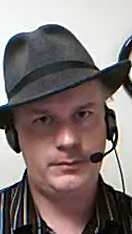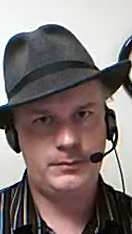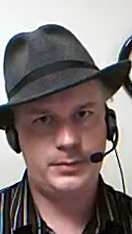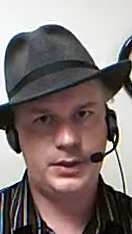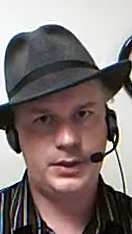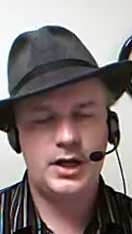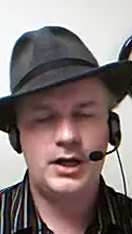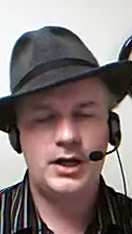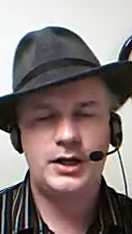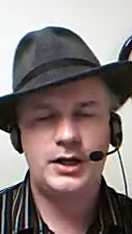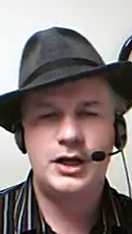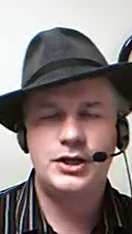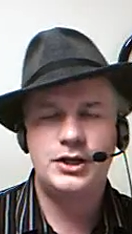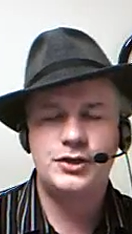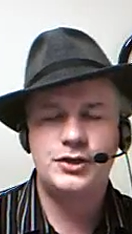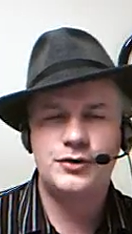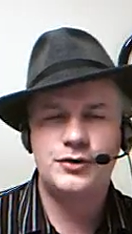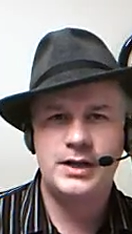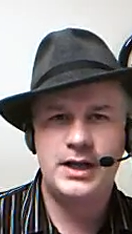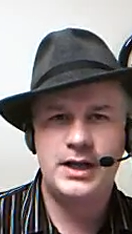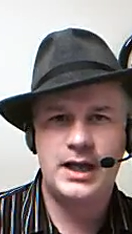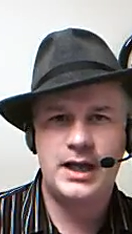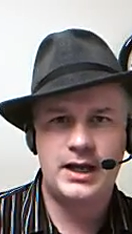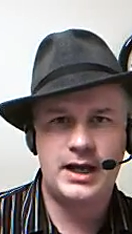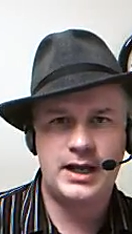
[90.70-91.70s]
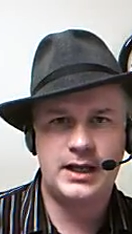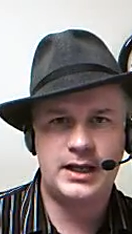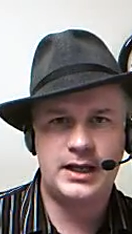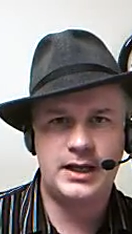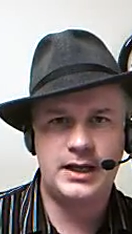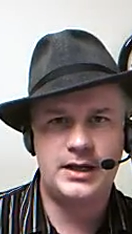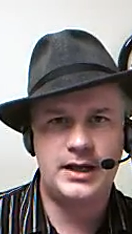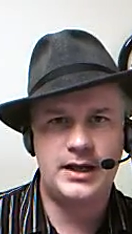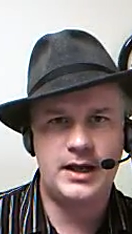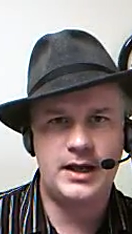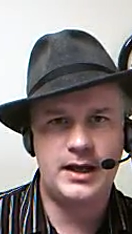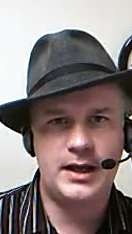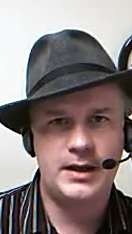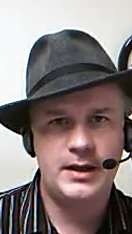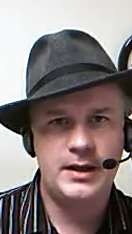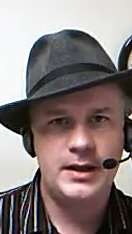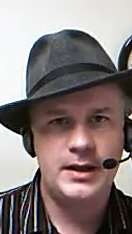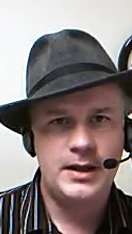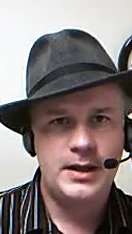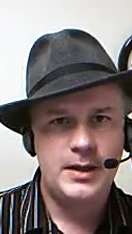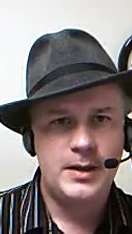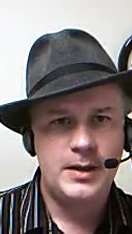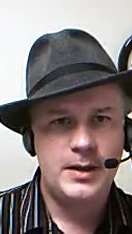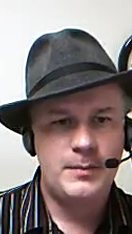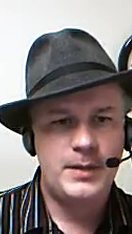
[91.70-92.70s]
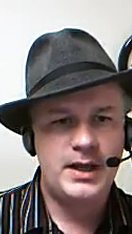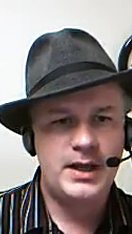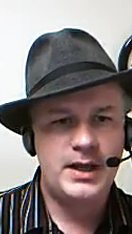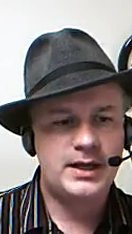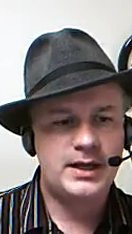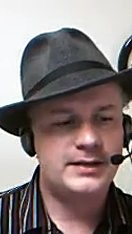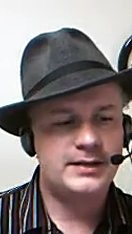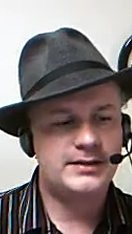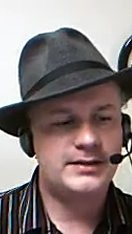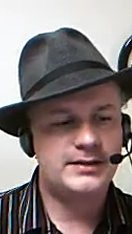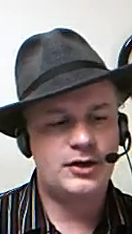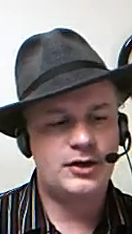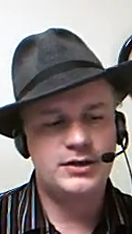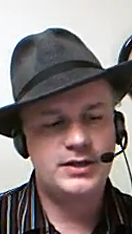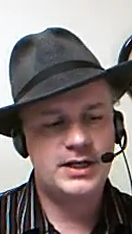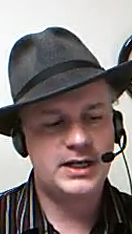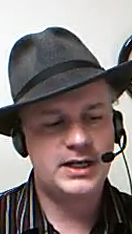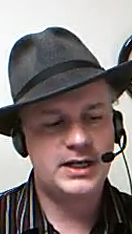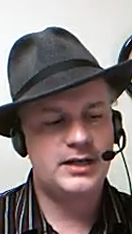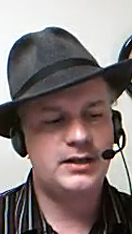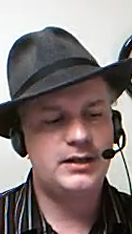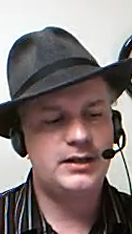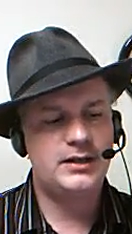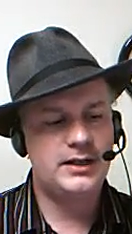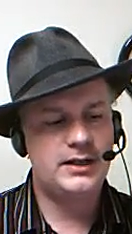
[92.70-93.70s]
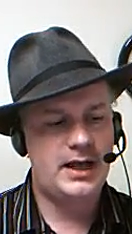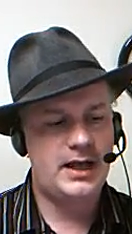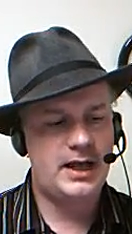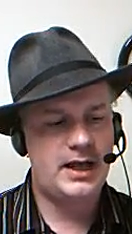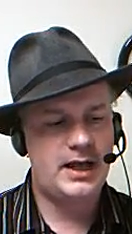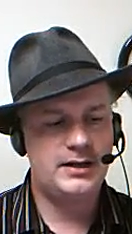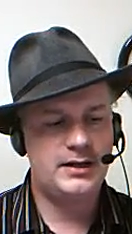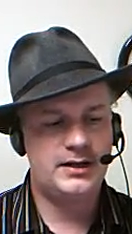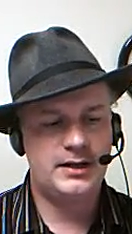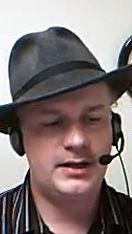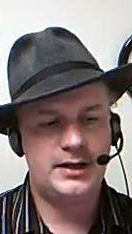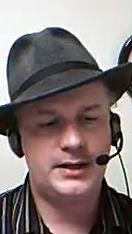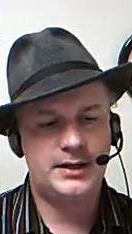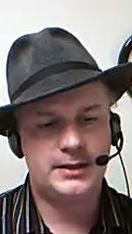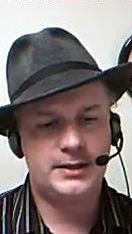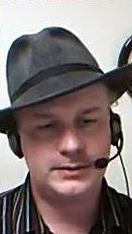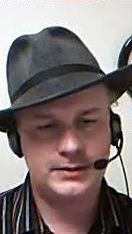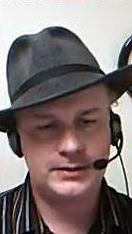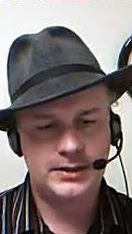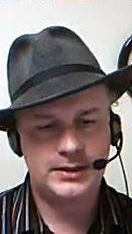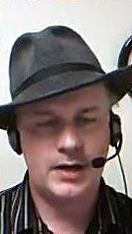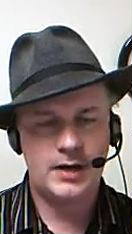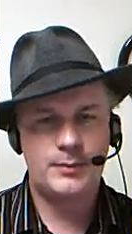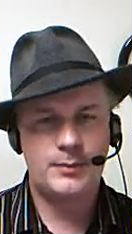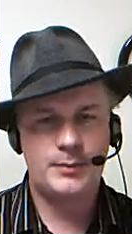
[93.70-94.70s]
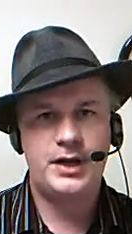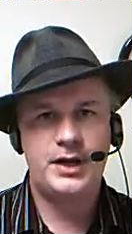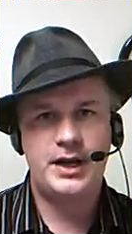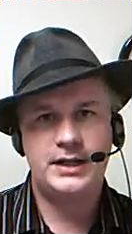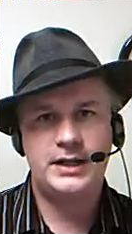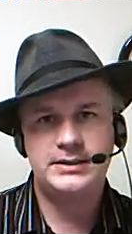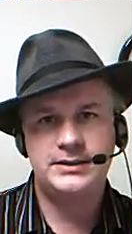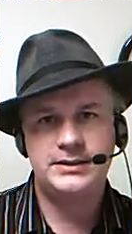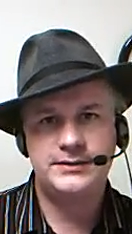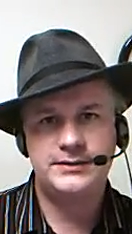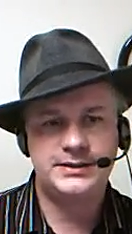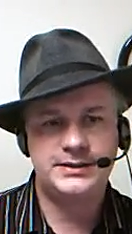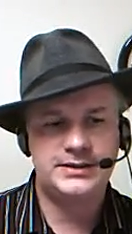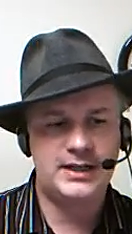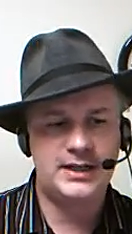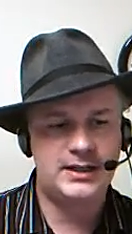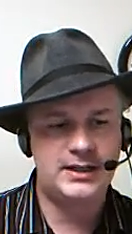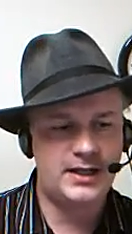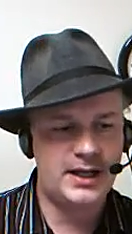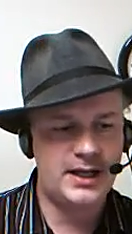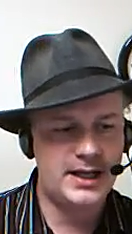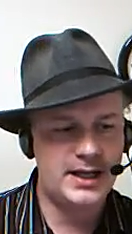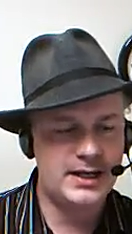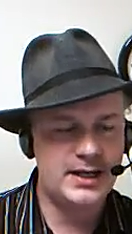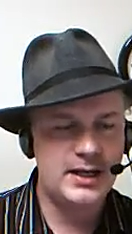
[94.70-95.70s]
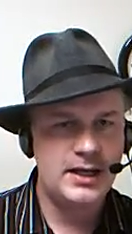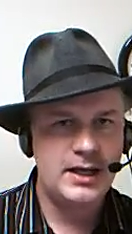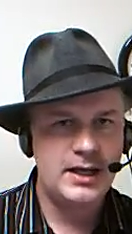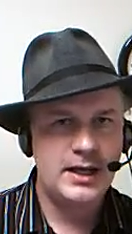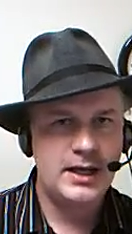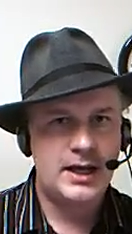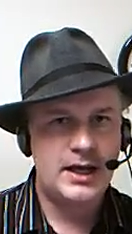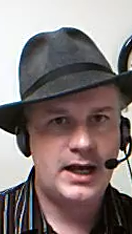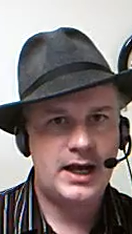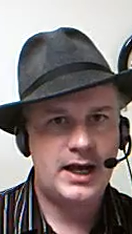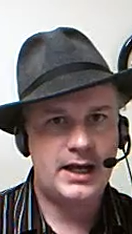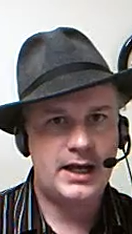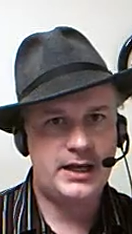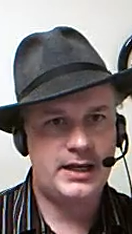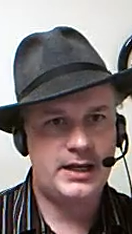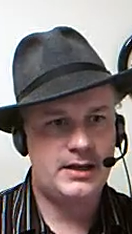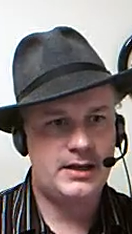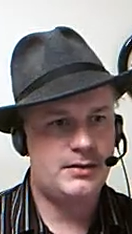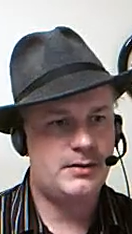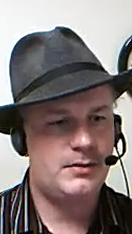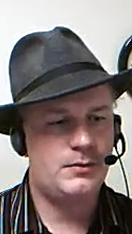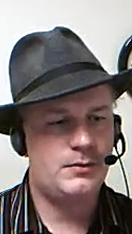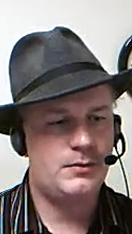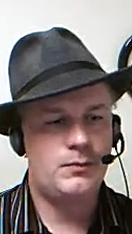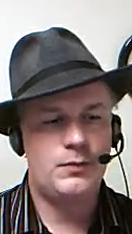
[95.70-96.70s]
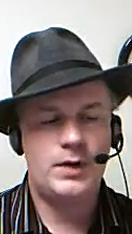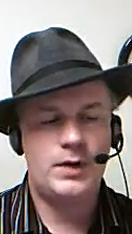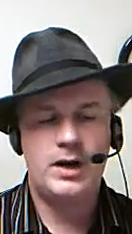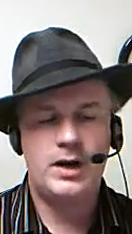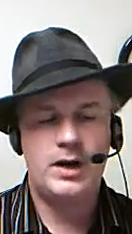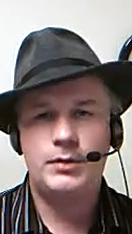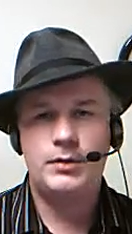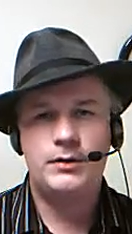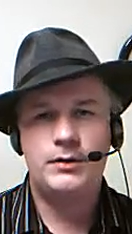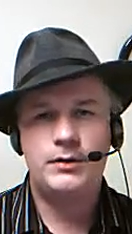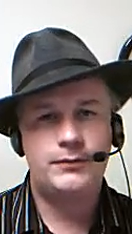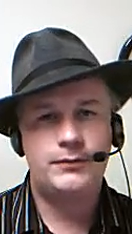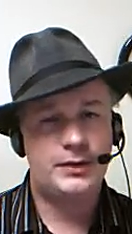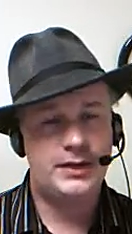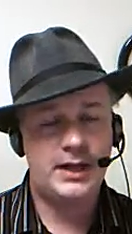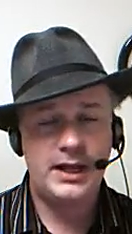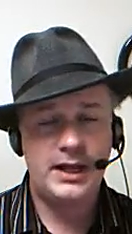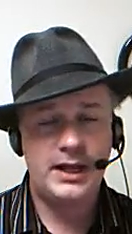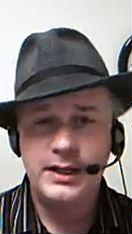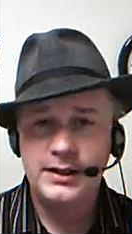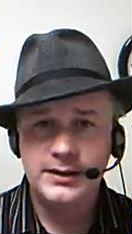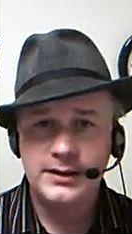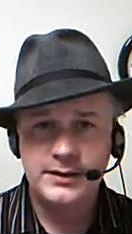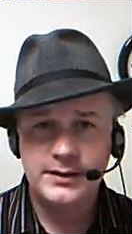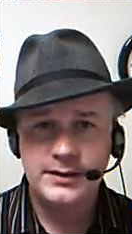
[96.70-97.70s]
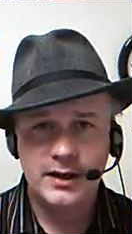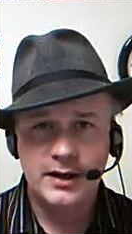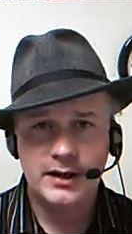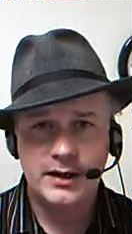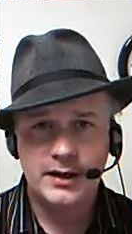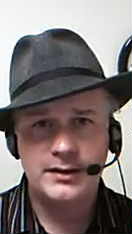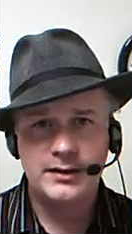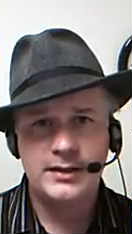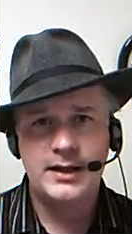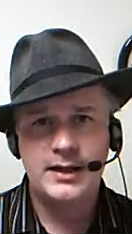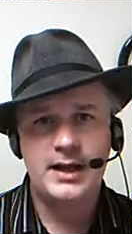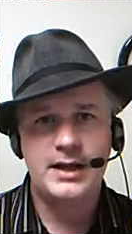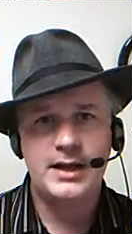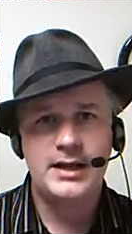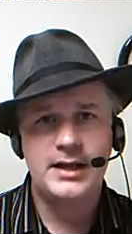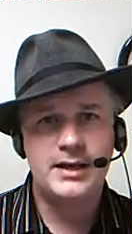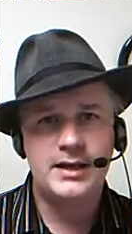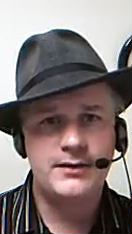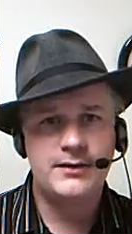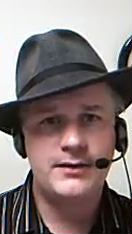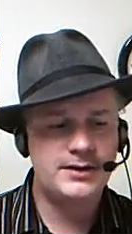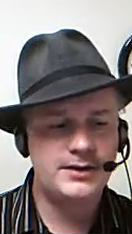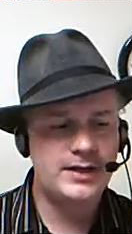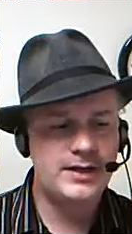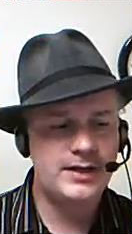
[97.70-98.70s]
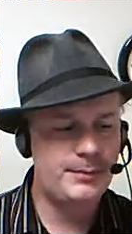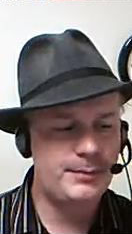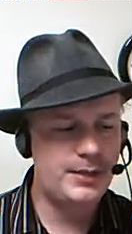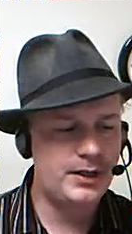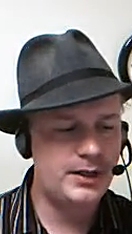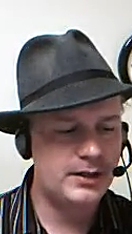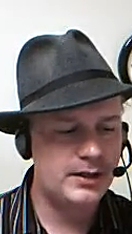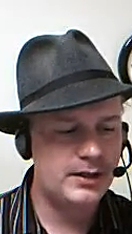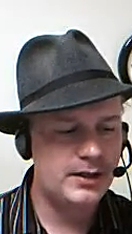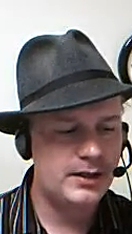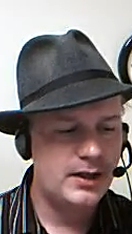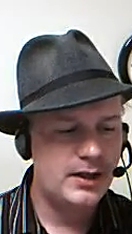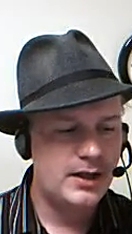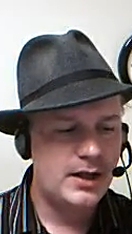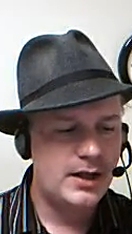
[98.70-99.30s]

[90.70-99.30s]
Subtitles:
blog entry, and I can make it as articulate and comprehensive as I like. I can ramble for days on any given topic.